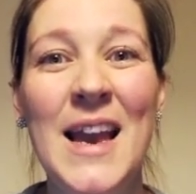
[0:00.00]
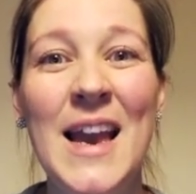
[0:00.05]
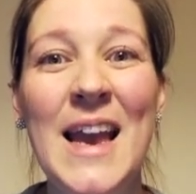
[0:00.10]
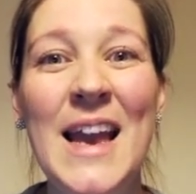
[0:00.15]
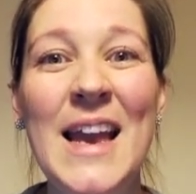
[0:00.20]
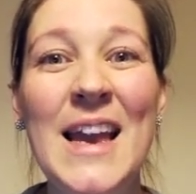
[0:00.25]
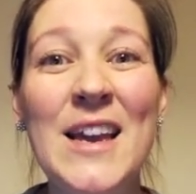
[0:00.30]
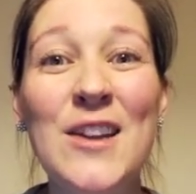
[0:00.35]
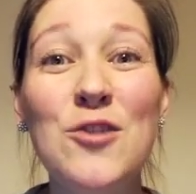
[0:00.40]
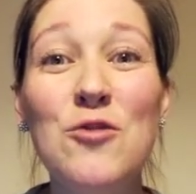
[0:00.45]

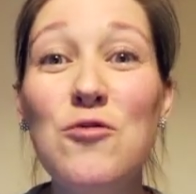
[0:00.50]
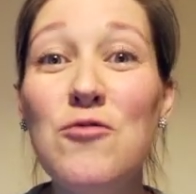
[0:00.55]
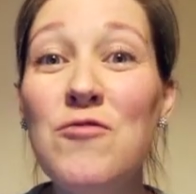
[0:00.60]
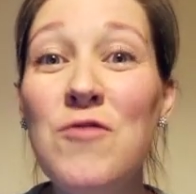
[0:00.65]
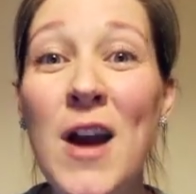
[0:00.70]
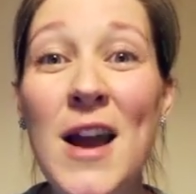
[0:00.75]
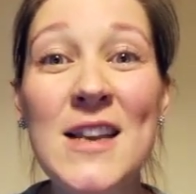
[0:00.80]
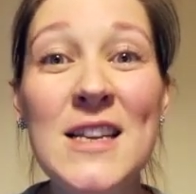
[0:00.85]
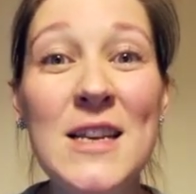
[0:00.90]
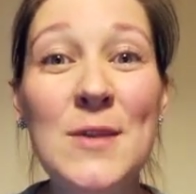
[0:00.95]
He had
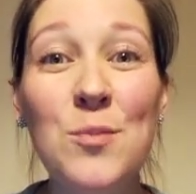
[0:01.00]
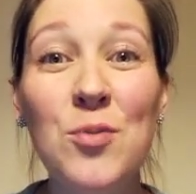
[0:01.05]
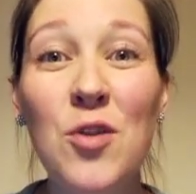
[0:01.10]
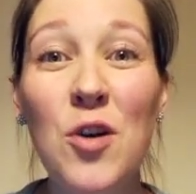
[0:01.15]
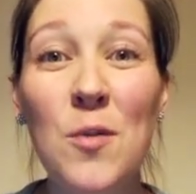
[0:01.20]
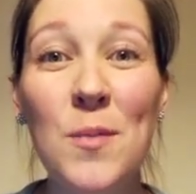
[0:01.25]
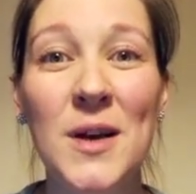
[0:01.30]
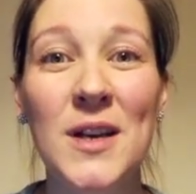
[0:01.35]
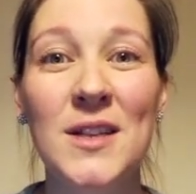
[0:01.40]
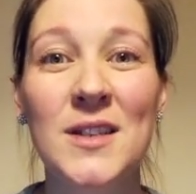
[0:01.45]
already
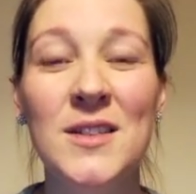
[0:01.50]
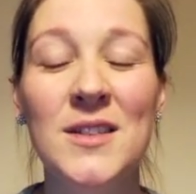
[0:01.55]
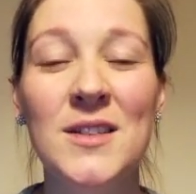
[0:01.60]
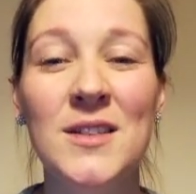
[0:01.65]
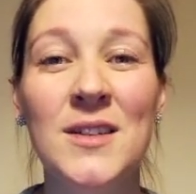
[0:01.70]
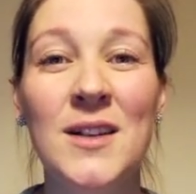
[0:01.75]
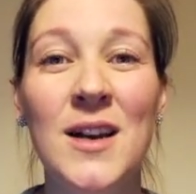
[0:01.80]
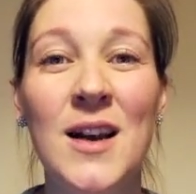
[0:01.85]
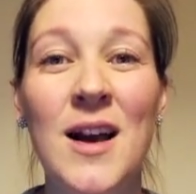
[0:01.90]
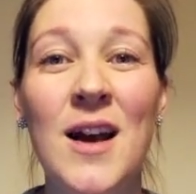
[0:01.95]

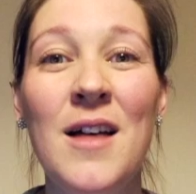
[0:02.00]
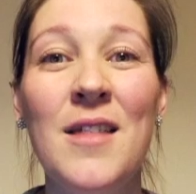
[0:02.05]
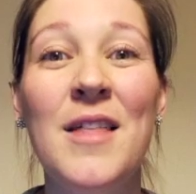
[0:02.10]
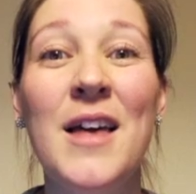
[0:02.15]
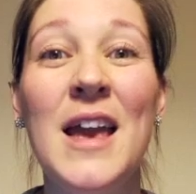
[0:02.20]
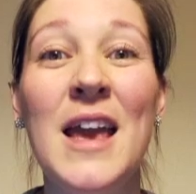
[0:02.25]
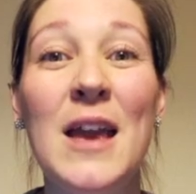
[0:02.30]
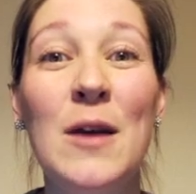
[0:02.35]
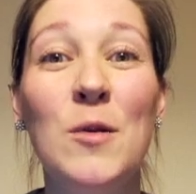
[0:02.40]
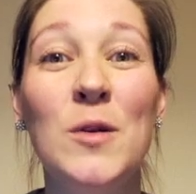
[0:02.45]
promised that
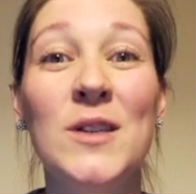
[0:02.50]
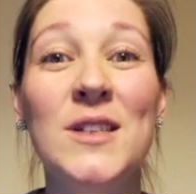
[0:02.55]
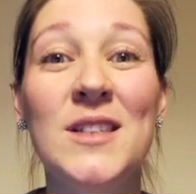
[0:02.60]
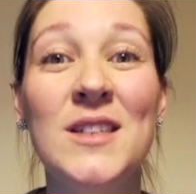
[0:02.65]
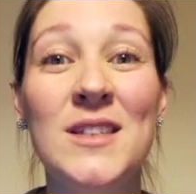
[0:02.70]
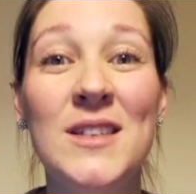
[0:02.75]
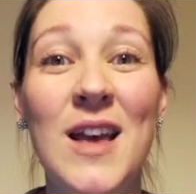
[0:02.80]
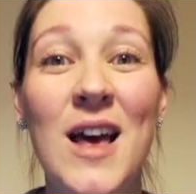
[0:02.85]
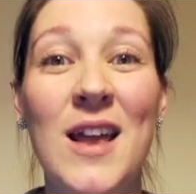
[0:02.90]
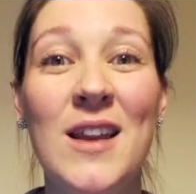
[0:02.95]
he would
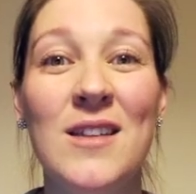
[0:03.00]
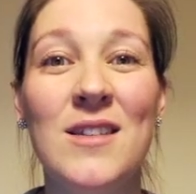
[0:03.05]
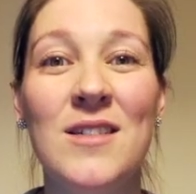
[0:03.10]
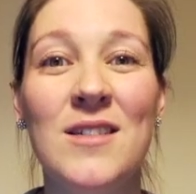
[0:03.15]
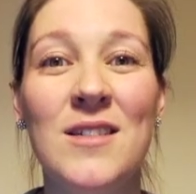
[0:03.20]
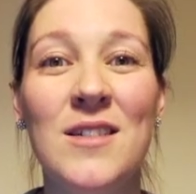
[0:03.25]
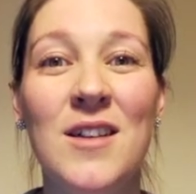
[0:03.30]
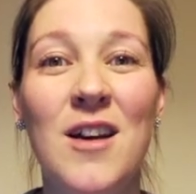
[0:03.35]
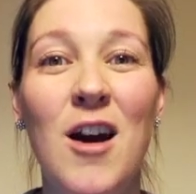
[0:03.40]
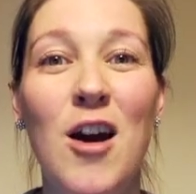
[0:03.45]

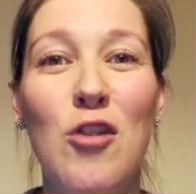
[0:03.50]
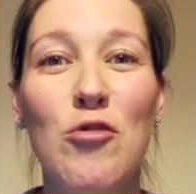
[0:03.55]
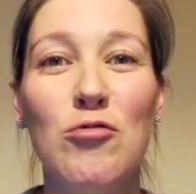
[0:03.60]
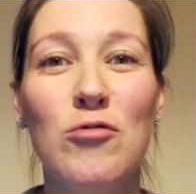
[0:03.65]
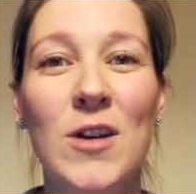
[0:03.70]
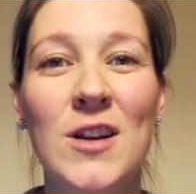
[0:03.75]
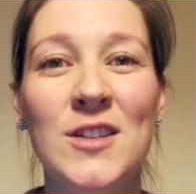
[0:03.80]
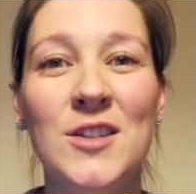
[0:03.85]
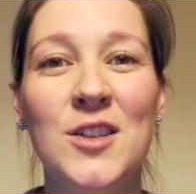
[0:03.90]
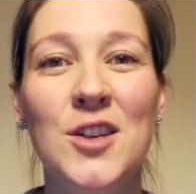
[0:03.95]
send a
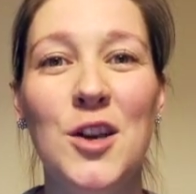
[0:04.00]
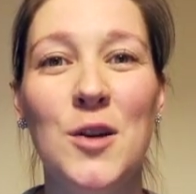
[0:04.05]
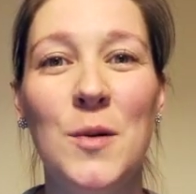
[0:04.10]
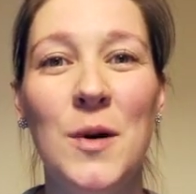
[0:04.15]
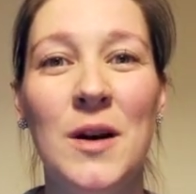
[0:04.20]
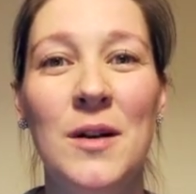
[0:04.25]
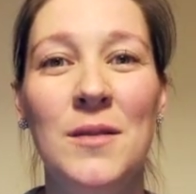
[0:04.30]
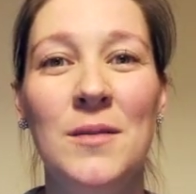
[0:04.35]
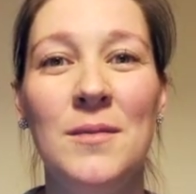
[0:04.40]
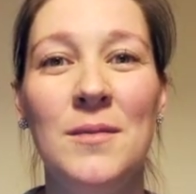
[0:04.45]
rescuer.